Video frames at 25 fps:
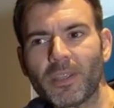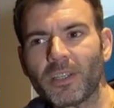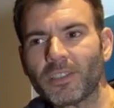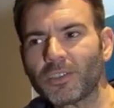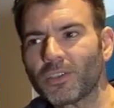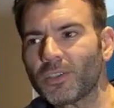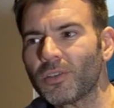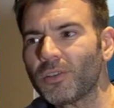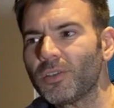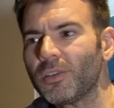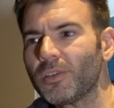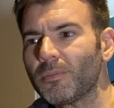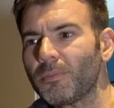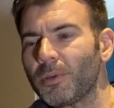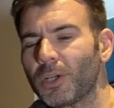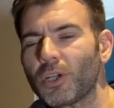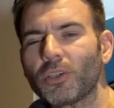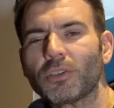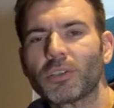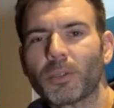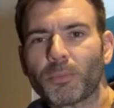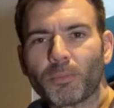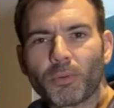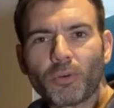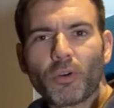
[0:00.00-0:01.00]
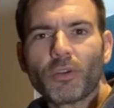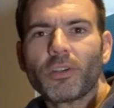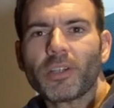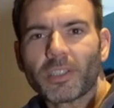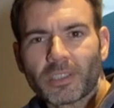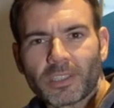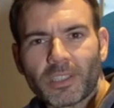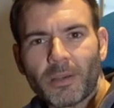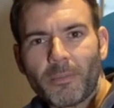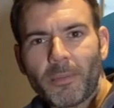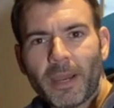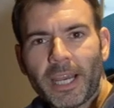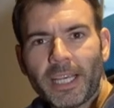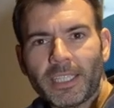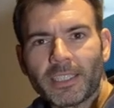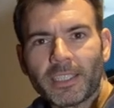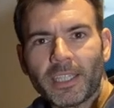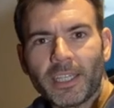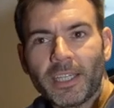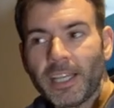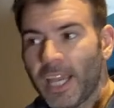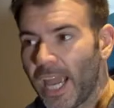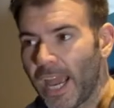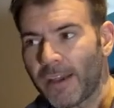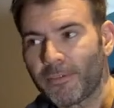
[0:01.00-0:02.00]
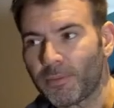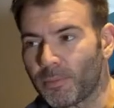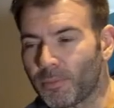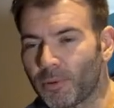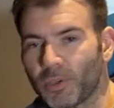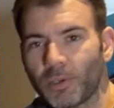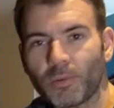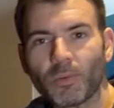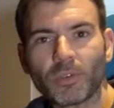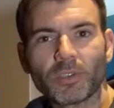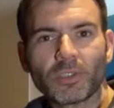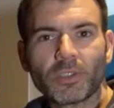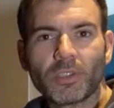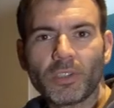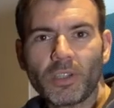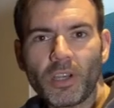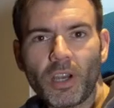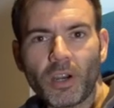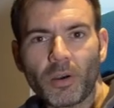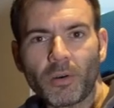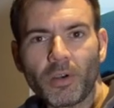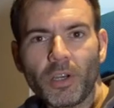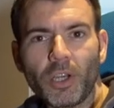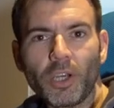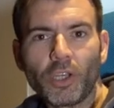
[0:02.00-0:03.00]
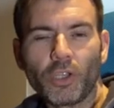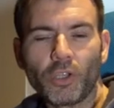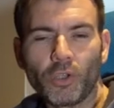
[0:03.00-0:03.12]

So because the product's amazing, everybody wants to go.